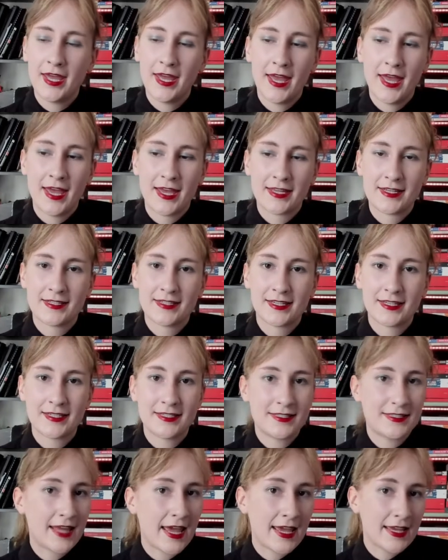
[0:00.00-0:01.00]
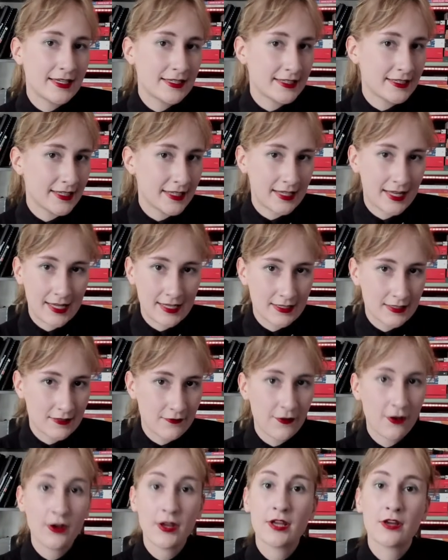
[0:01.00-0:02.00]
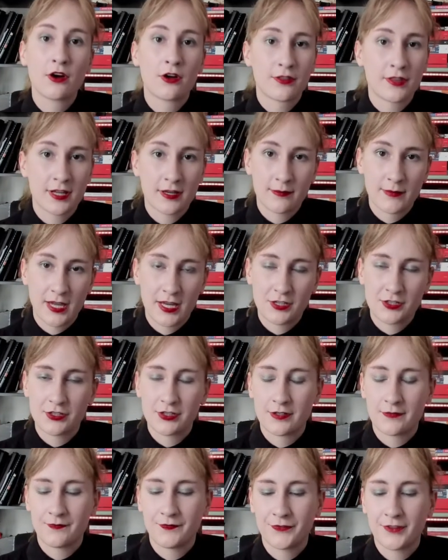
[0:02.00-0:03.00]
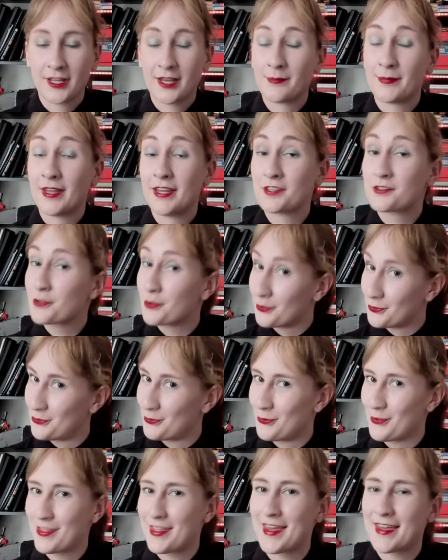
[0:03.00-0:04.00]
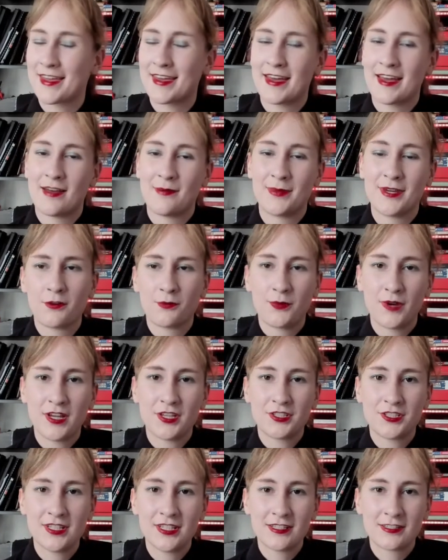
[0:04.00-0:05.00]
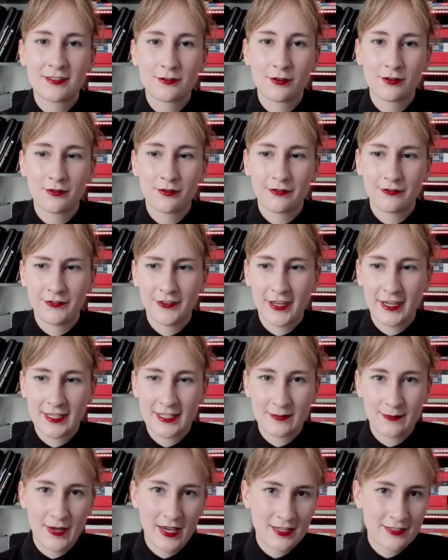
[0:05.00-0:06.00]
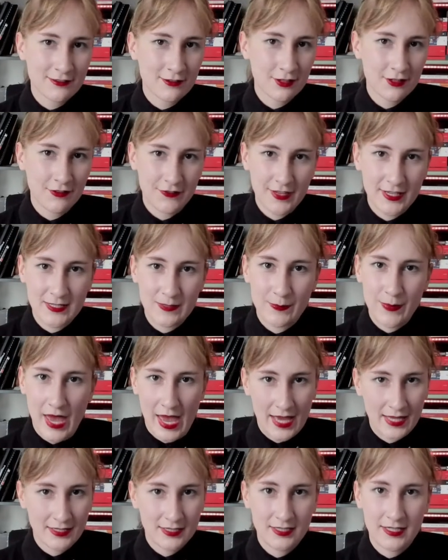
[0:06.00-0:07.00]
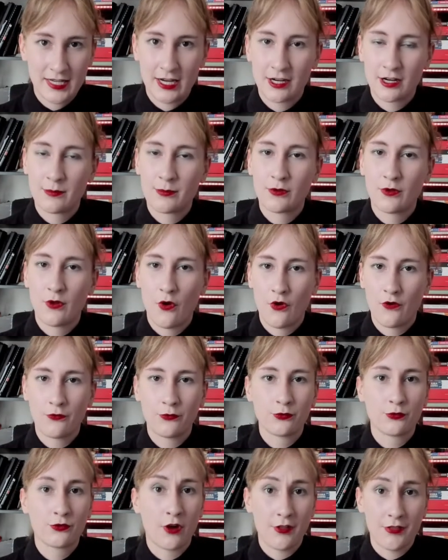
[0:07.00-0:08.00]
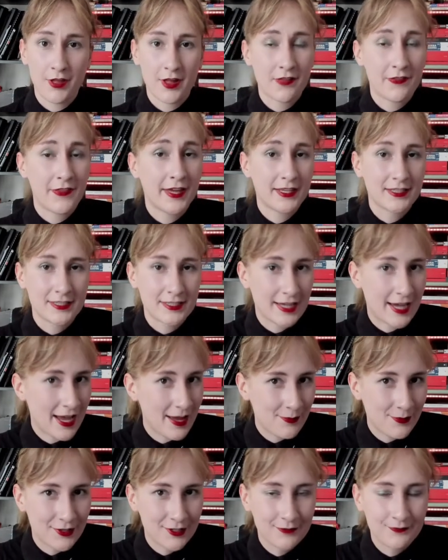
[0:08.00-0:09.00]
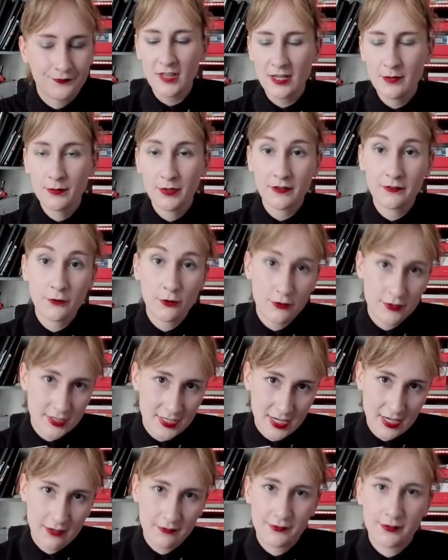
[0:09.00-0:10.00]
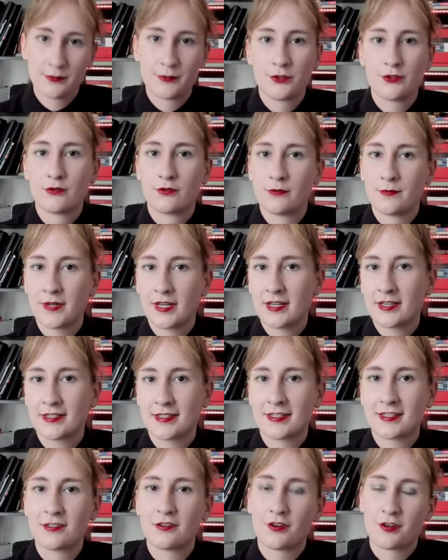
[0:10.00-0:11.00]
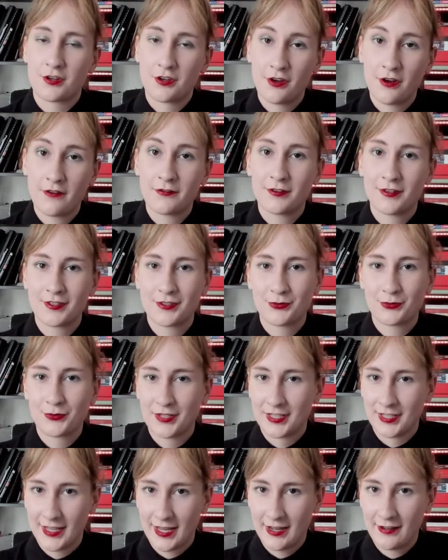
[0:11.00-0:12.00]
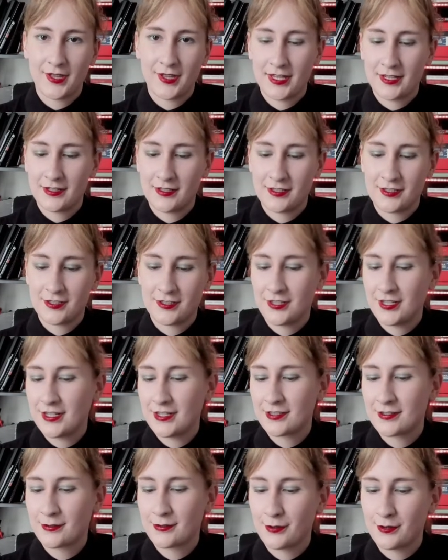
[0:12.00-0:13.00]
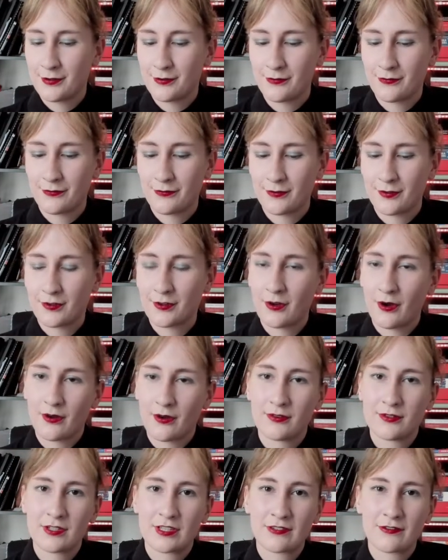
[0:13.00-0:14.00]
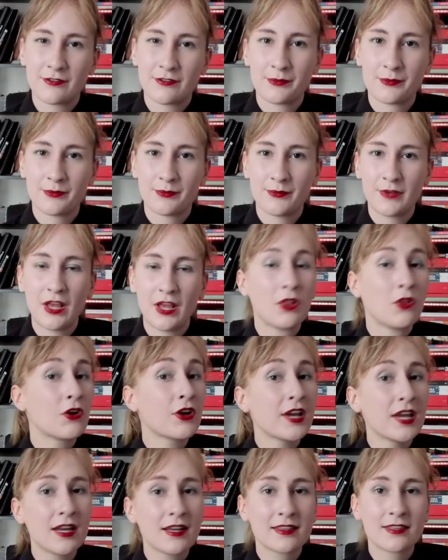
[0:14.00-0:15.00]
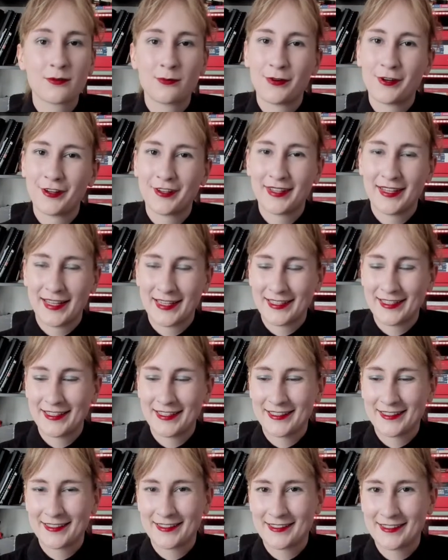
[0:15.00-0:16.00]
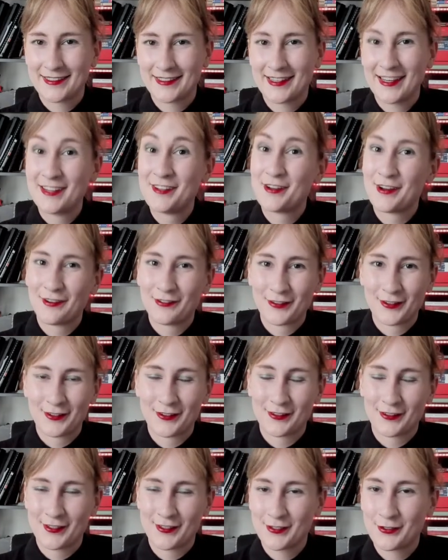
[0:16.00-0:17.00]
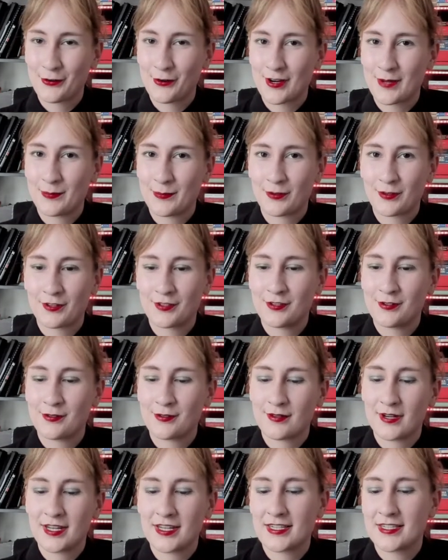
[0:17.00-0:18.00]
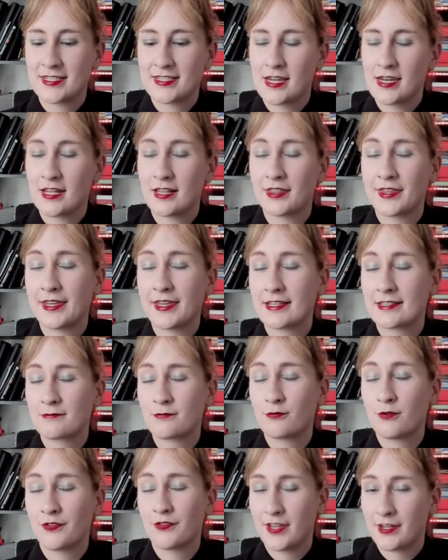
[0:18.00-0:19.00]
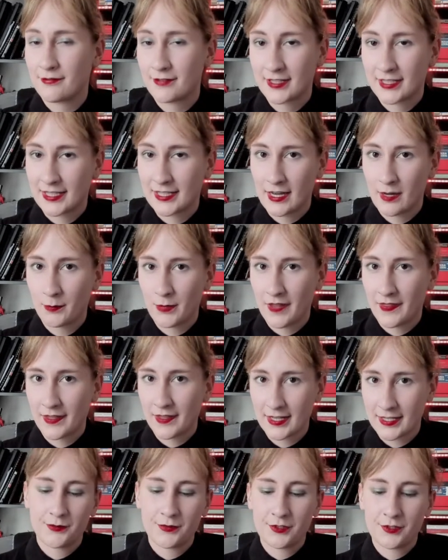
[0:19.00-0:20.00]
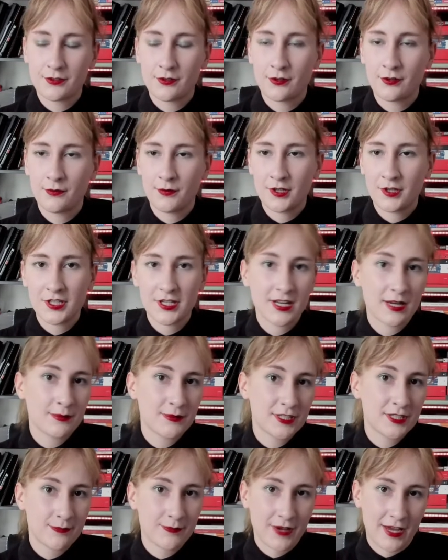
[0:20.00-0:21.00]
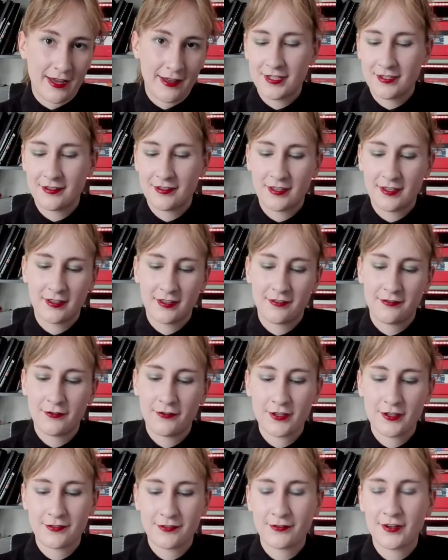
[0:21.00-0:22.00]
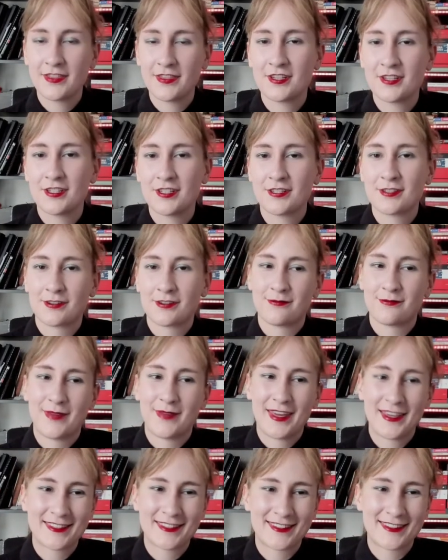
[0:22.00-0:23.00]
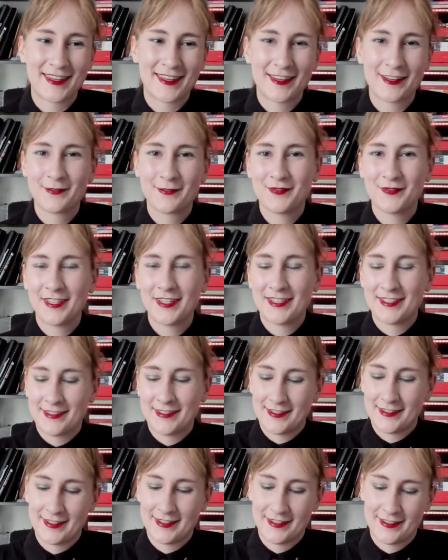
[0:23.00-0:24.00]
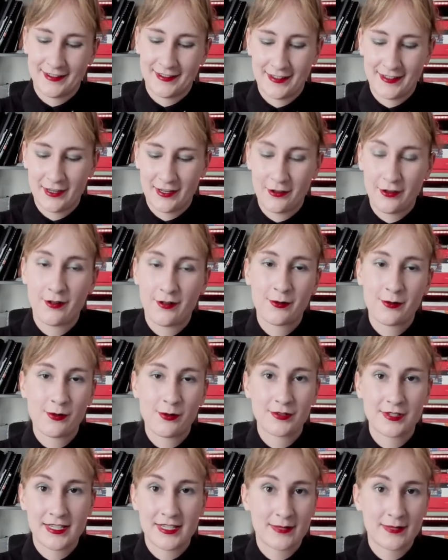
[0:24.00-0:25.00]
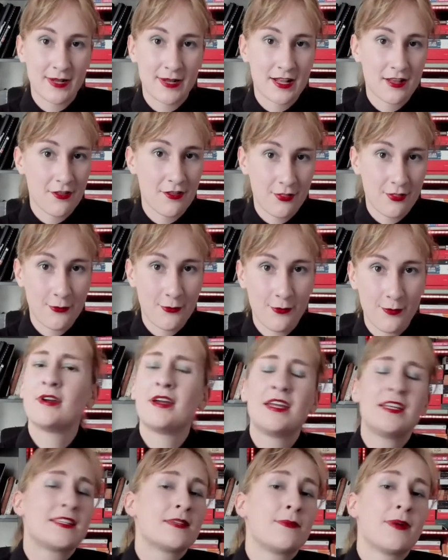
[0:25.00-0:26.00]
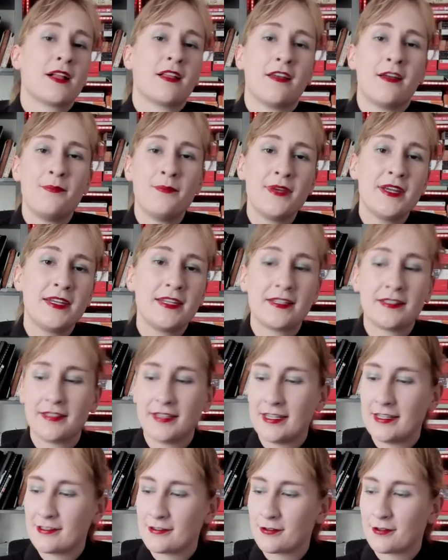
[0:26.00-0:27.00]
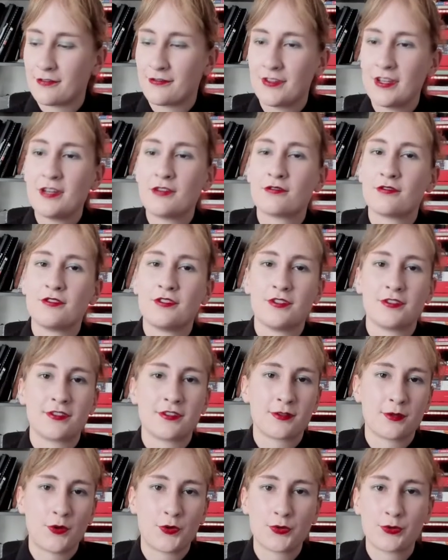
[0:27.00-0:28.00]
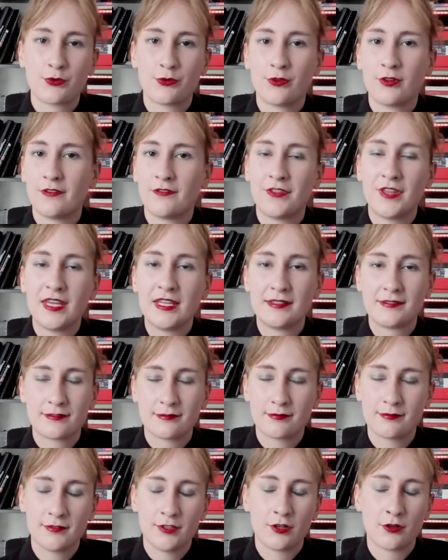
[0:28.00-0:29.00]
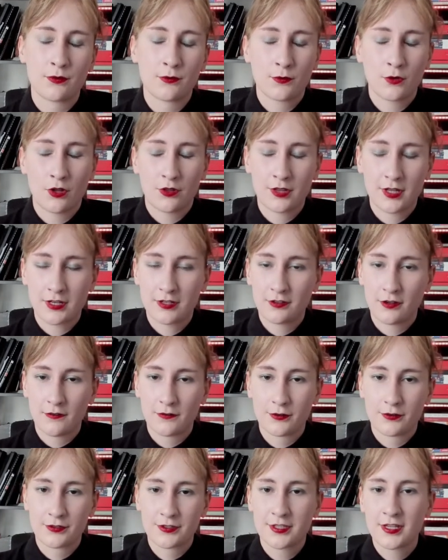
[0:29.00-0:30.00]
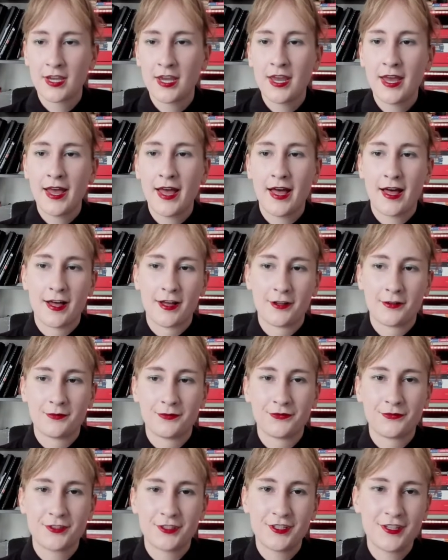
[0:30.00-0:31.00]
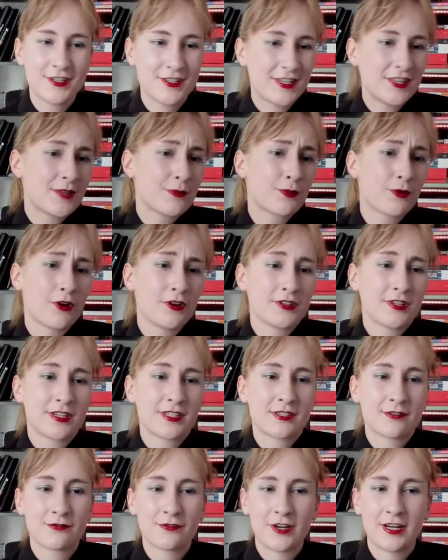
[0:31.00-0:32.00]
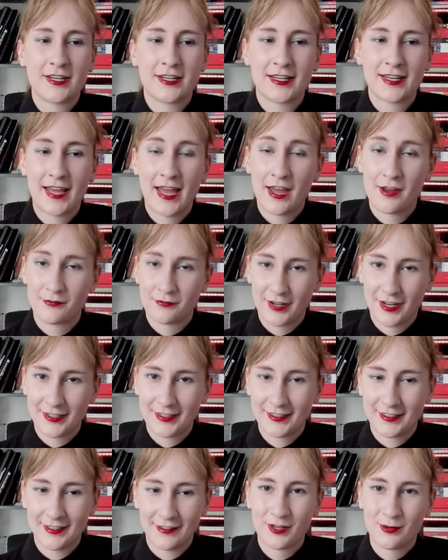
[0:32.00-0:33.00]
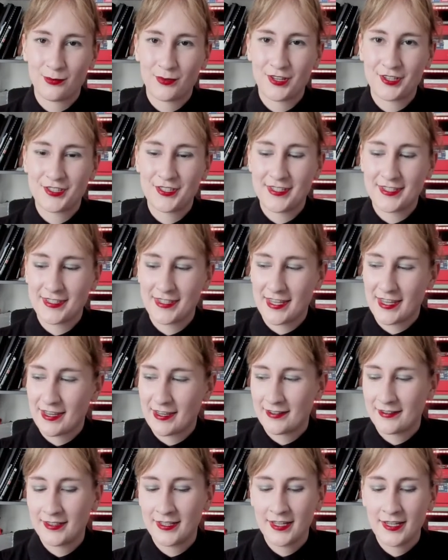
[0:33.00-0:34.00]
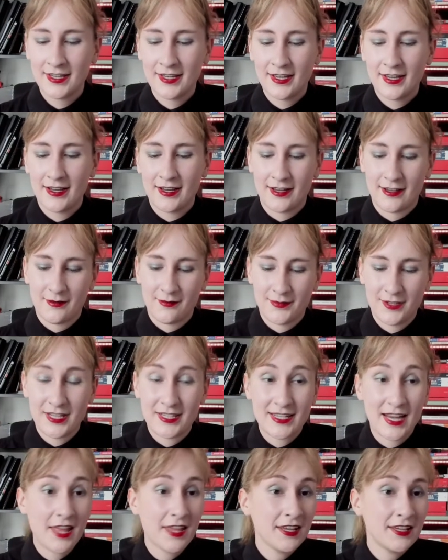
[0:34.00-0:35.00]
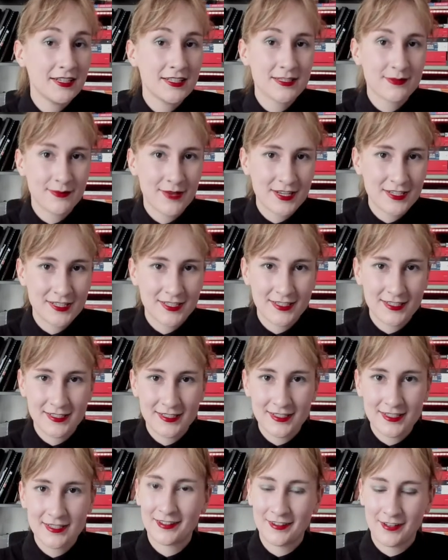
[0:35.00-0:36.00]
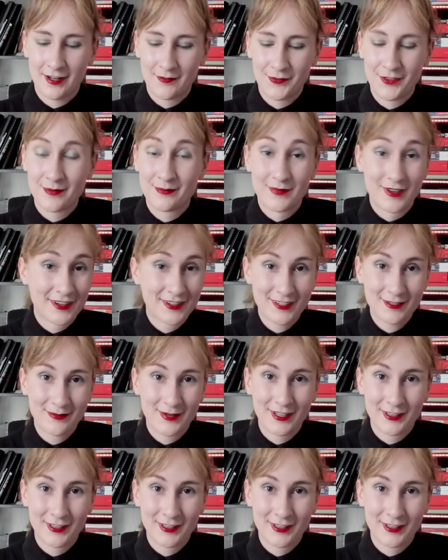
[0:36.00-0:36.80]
and stays in his very gothic mansion, a place called Northanger Abbey, where she sort of expects all of these bad, terrible, awful gothic things to happen, but of course none of them do because it's not a novel, it's real life. And she sort of goes from looking at the world like it is a novel or a storybook to understanding things what they really are by the end. So when she comes to Bath, the first friend that she sort of makes there is a, uh, a girl called Isabella Thorpe. Isabella immediately sort of introduces her to all of these, you know, gothic novels um, she's in the process of reading Ann Radcliffe while she's there. Um, the Italian is mentioned. Um, the Monk by